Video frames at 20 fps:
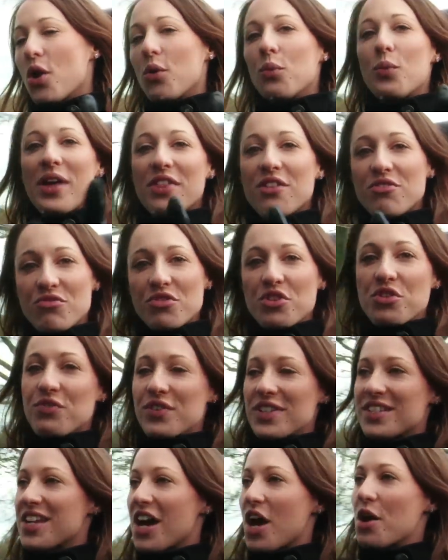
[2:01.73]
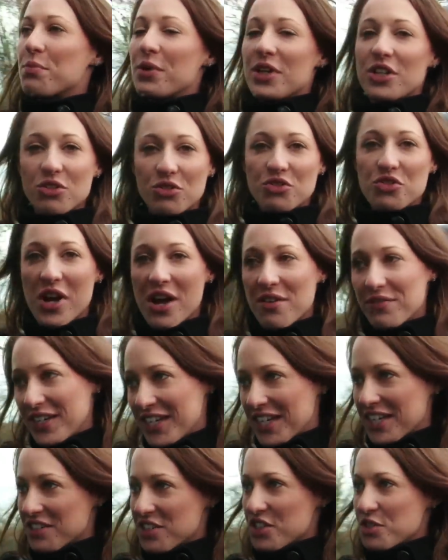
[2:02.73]
When the roof is up and you're
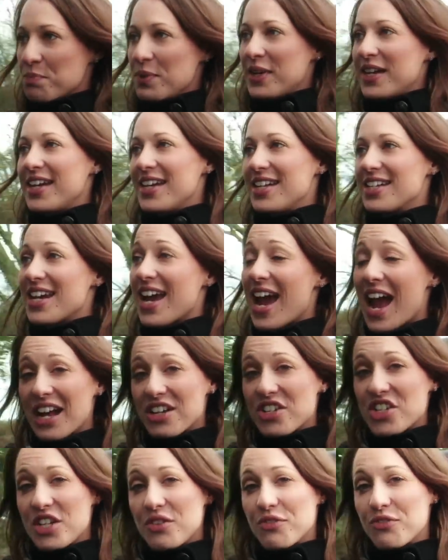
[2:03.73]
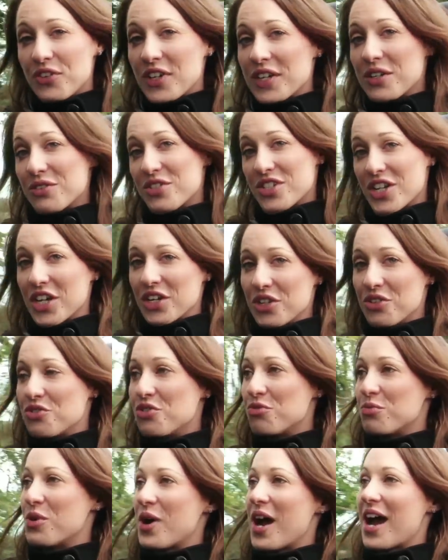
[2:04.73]
travelling at speed, it actually feels like a
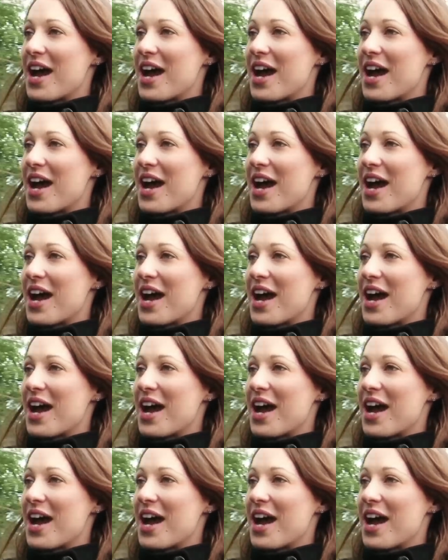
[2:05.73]
normal